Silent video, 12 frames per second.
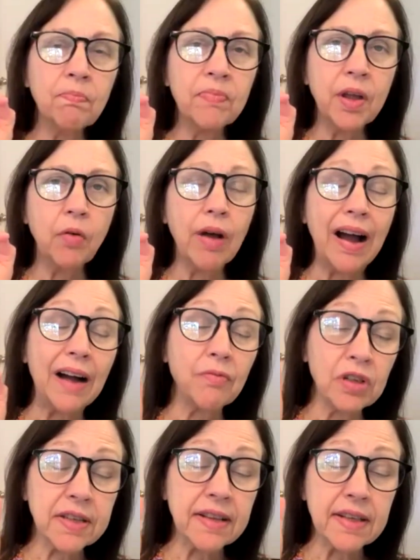Well,
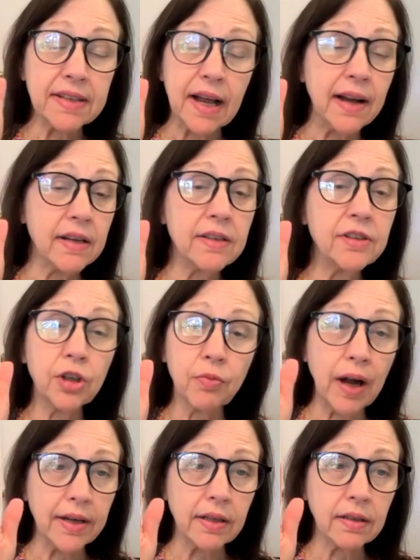I will say this,
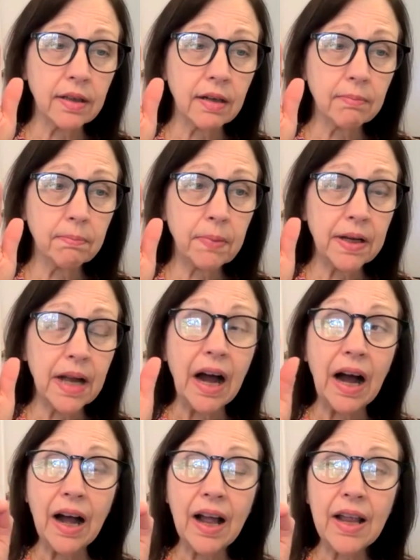you're right,
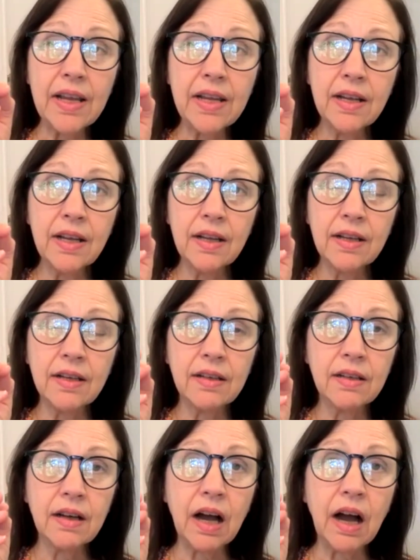but I
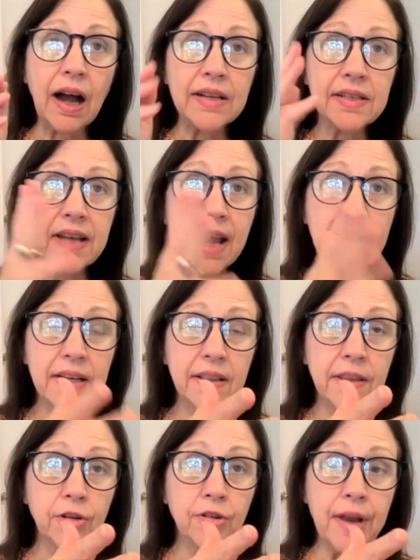
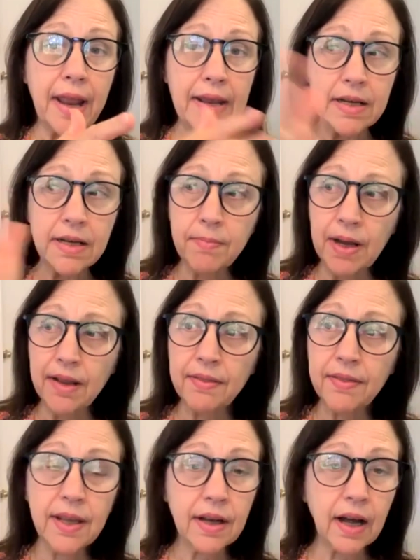take their
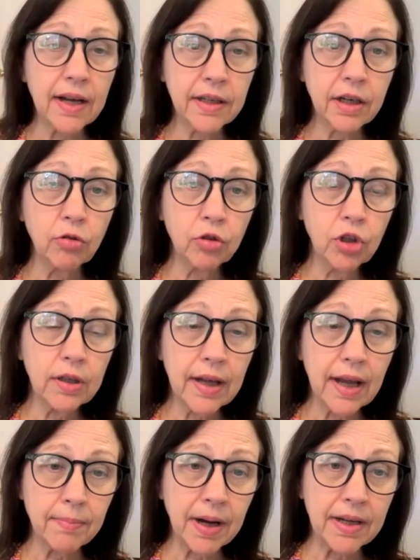name and then I go
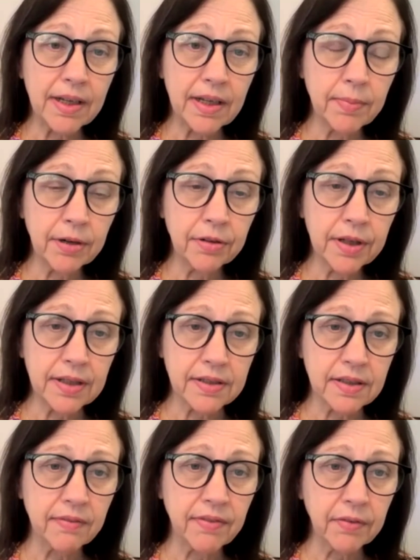look at my
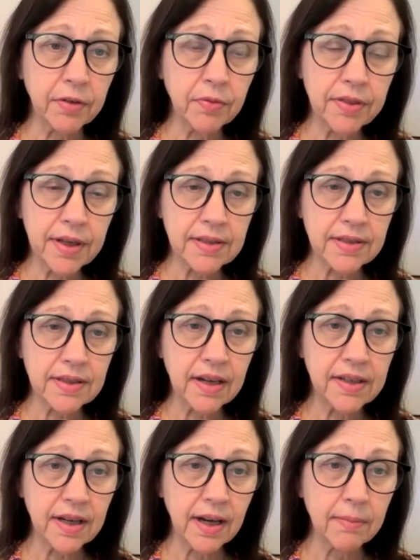email list of everyone
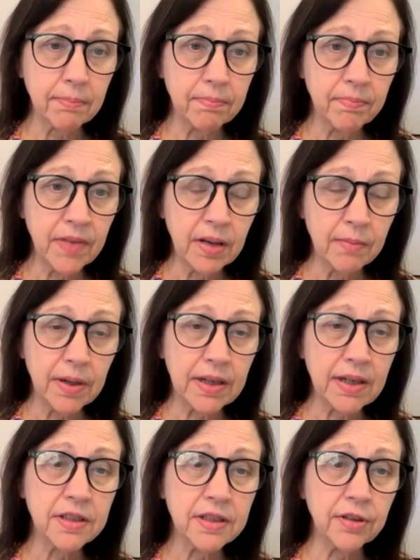that signed up
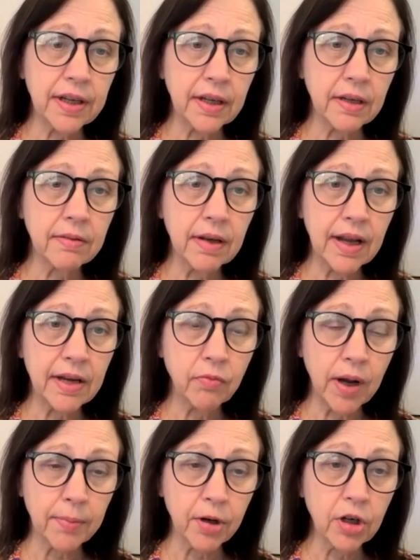because they're
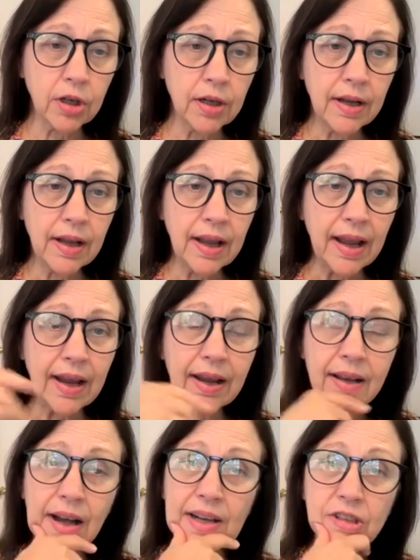in Aweber,
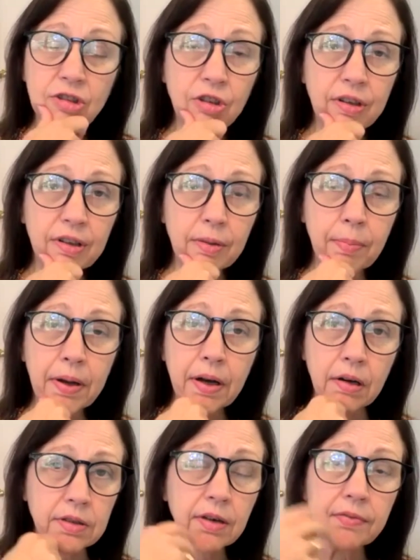and I sort of
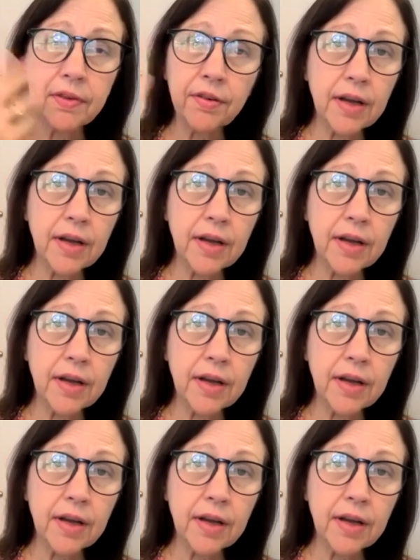compare.